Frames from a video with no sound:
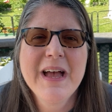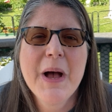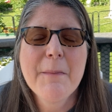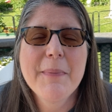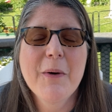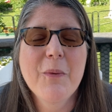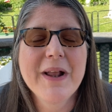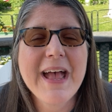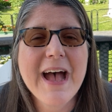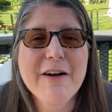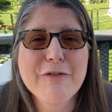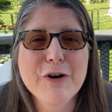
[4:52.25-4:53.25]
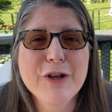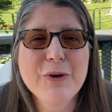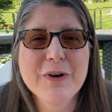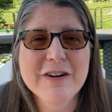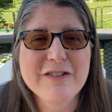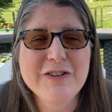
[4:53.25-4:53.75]
But whatever you
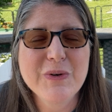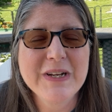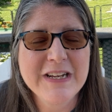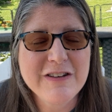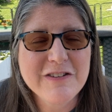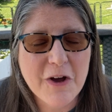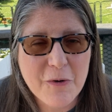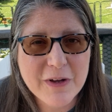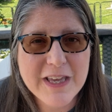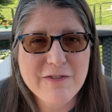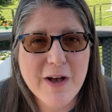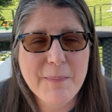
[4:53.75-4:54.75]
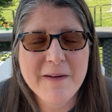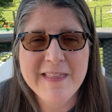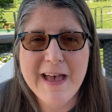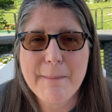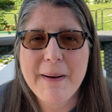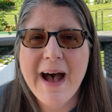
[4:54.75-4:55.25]
are doing, don't give up on
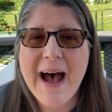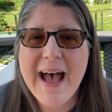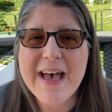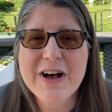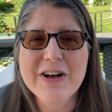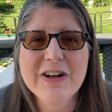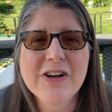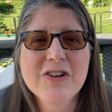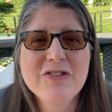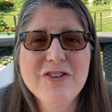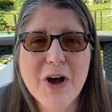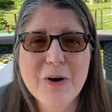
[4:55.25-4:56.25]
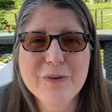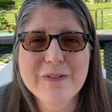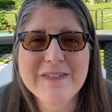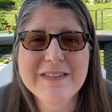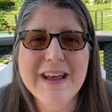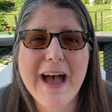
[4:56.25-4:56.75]
that pile, don't
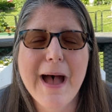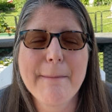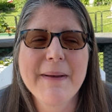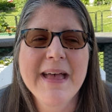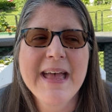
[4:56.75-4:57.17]
stop,